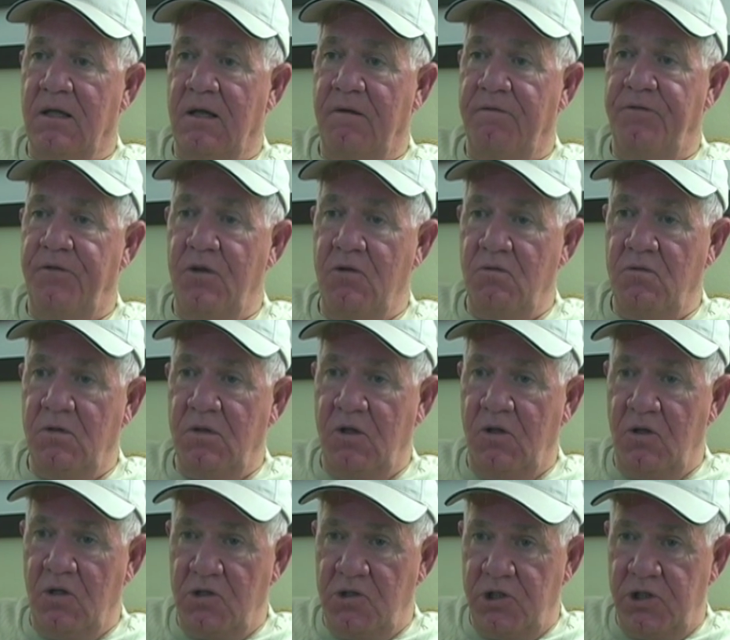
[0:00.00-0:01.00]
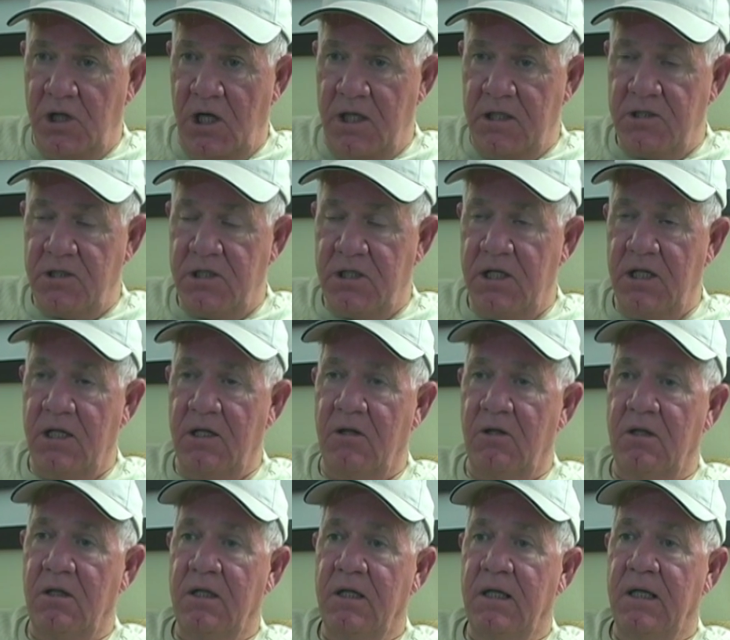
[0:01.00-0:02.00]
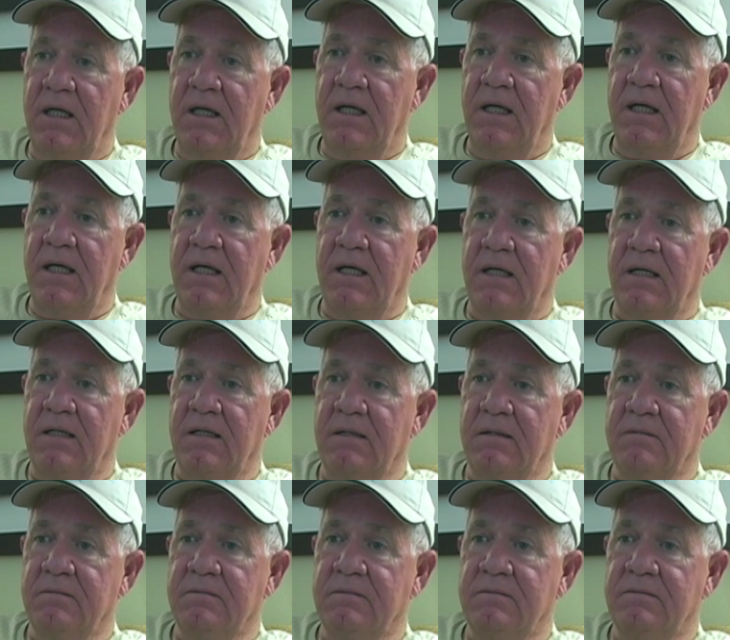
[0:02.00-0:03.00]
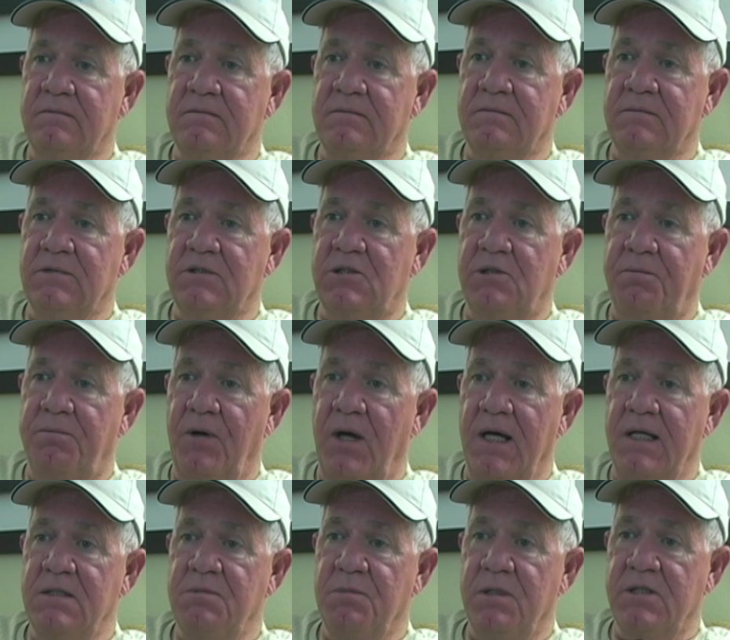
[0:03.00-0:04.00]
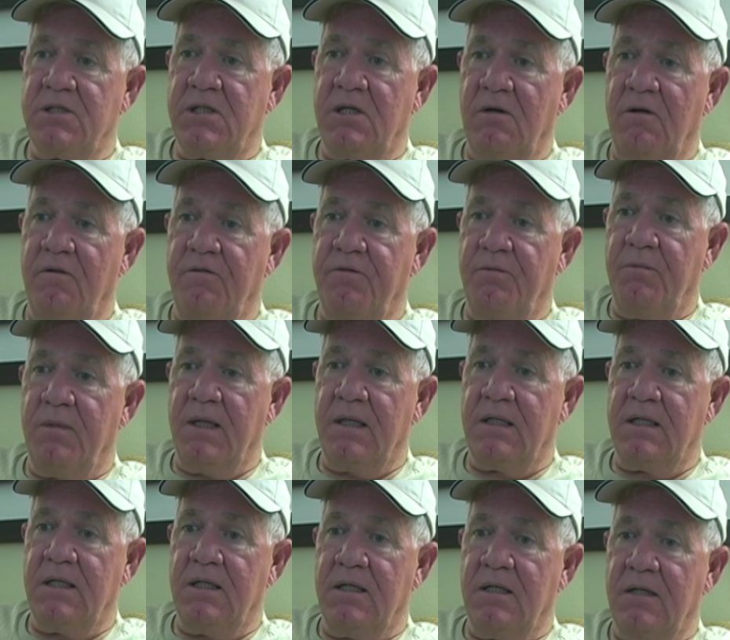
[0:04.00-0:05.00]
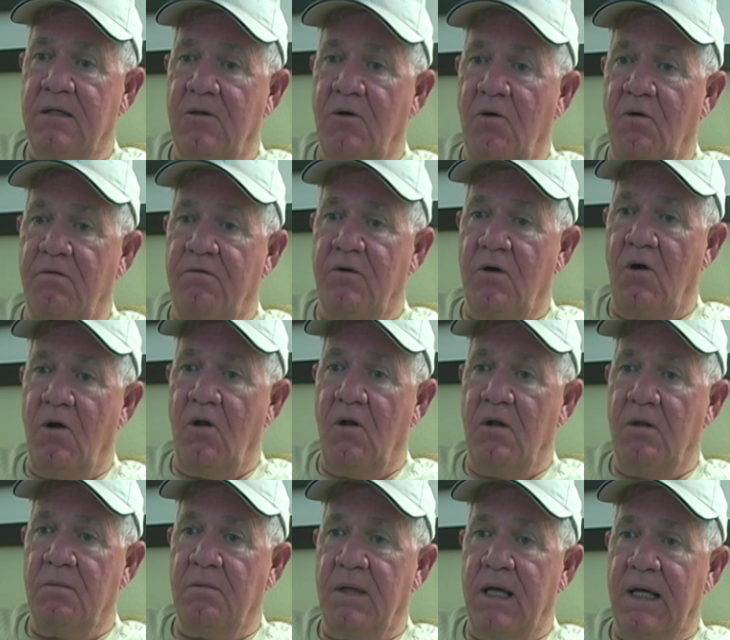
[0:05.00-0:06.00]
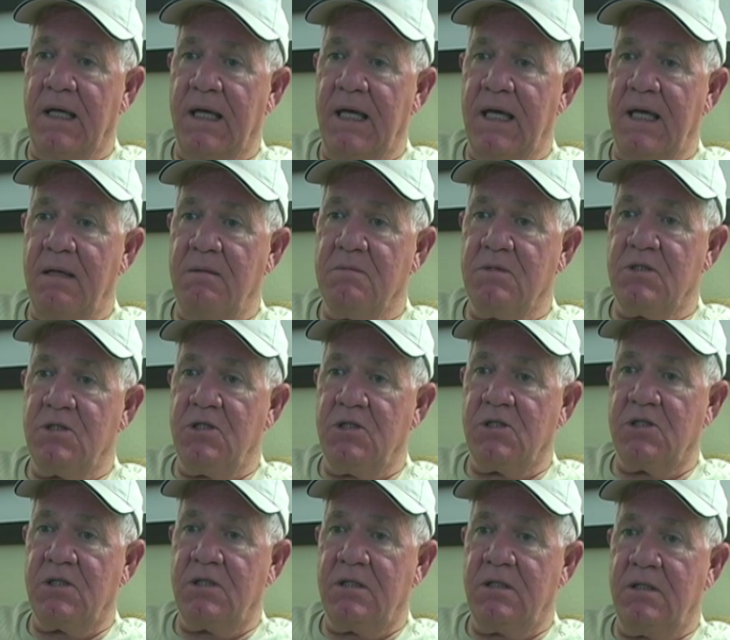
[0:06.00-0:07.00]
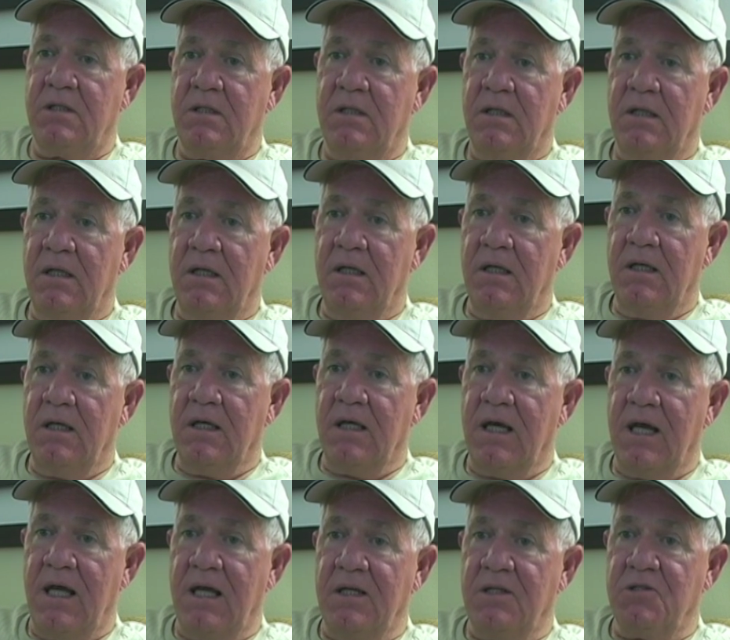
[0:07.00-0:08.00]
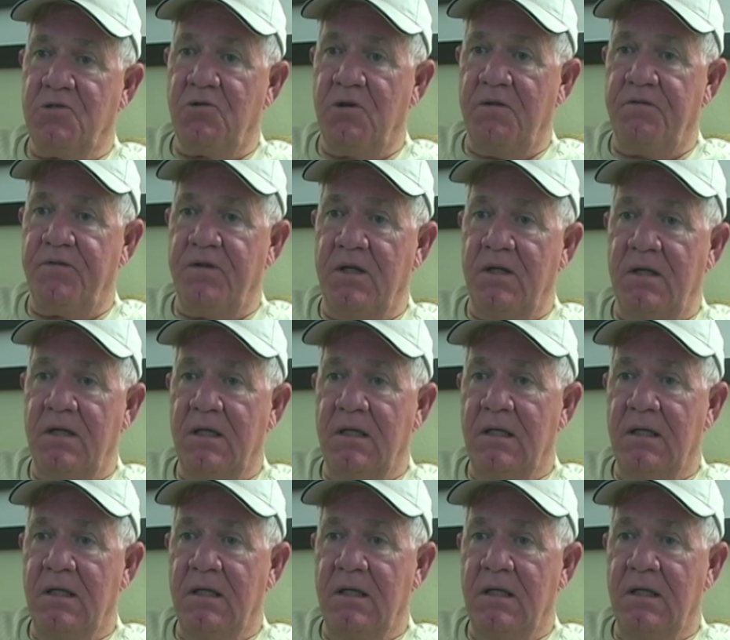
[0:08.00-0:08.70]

few good shots still, and surprise myself, but overall my game has just kind of drifted